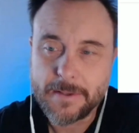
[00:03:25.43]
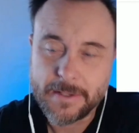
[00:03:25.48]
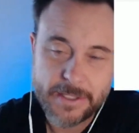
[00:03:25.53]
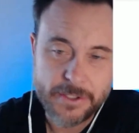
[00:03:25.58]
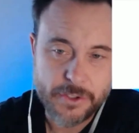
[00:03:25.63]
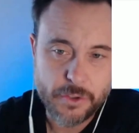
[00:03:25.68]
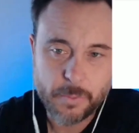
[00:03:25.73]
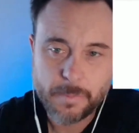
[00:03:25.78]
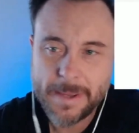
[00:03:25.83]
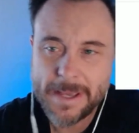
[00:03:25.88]

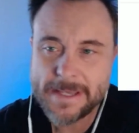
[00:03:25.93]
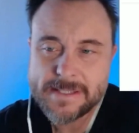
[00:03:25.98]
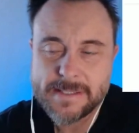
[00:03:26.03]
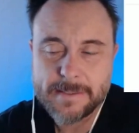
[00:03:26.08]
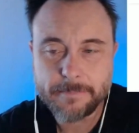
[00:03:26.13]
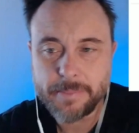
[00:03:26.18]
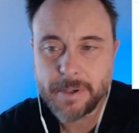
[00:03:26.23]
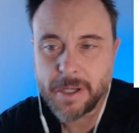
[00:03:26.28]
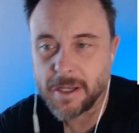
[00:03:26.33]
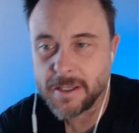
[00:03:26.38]
Can you make
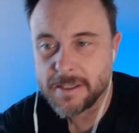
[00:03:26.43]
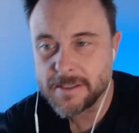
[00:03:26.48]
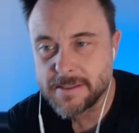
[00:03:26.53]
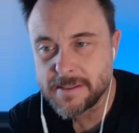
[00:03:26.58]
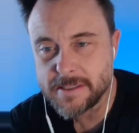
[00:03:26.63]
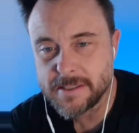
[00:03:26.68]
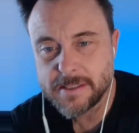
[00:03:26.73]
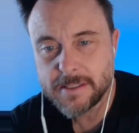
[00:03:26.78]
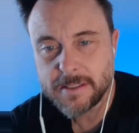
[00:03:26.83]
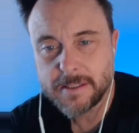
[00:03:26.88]
some
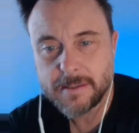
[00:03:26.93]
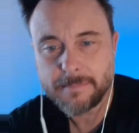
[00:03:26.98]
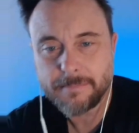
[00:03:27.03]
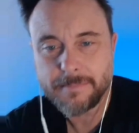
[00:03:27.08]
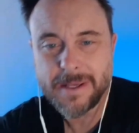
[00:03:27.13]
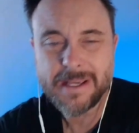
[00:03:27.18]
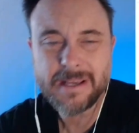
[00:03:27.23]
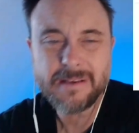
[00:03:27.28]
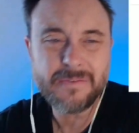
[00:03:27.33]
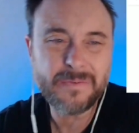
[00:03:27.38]
puns?
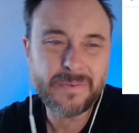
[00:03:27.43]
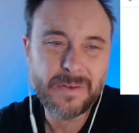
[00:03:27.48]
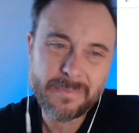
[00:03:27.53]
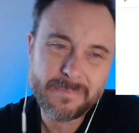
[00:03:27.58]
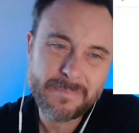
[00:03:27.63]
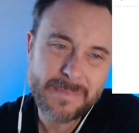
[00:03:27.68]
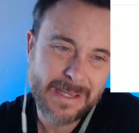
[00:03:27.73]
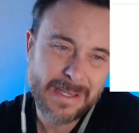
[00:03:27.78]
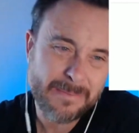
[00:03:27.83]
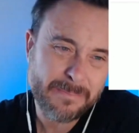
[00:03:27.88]
Make a
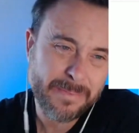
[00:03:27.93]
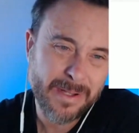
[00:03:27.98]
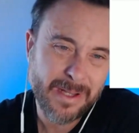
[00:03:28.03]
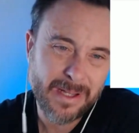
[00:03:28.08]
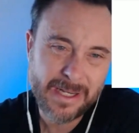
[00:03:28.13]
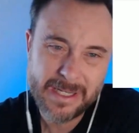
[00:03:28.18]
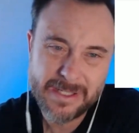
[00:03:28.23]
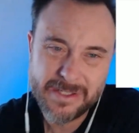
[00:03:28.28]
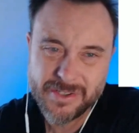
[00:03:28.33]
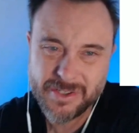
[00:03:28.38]

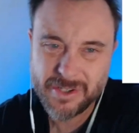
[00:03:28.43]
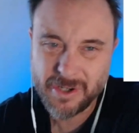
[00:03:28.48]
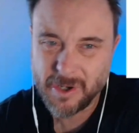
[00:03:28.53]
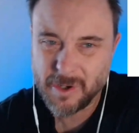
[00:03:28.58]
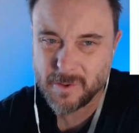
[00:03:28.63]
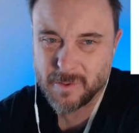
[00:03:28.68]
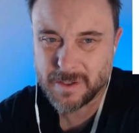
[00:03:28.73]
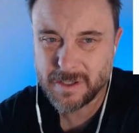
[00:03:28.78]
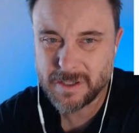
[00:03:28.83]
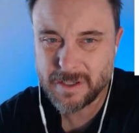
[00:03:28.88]
punny
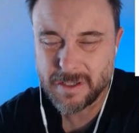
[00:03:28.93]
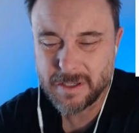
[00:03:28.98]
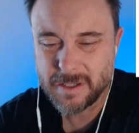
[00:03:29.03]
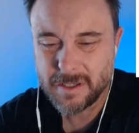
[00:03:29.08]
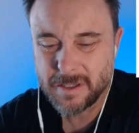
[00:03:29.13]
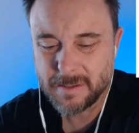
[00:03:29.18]
joke.